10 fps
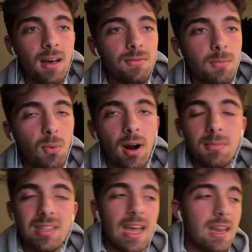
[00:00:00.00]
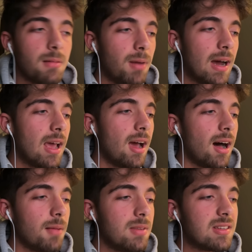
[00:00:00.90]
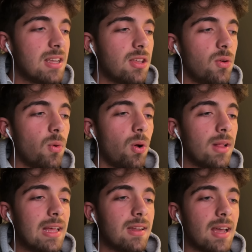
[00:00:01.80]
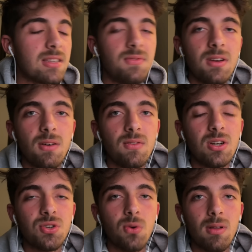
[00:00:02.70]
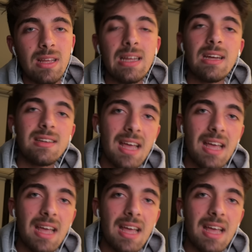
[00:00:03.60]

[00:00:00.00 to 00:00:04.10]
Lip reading: from where I'm standing, but I'll be seeing you all in the next video very shortly.